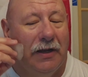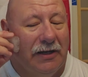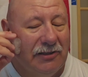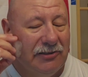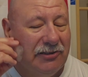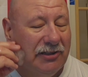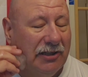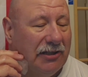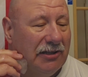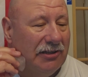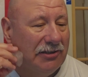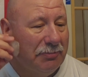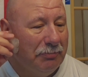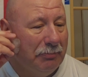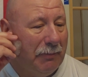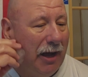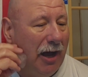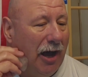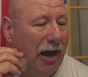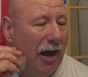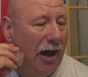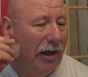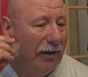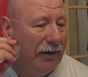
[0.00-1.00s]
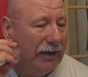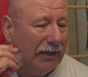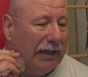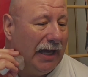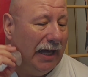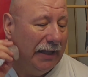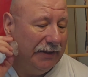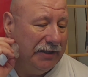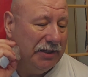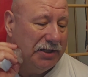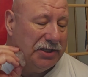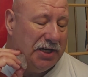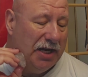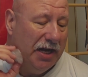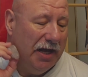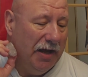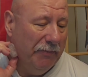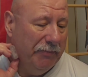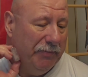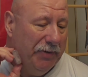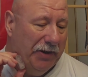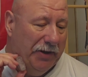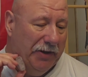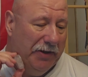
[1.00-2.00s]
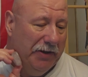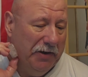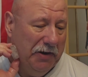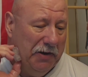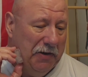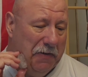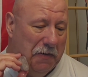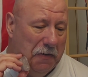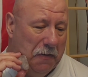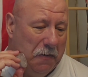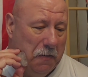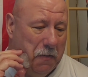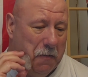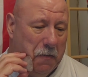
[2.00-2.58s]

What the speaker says: Like I said, it's mild. It got the job done.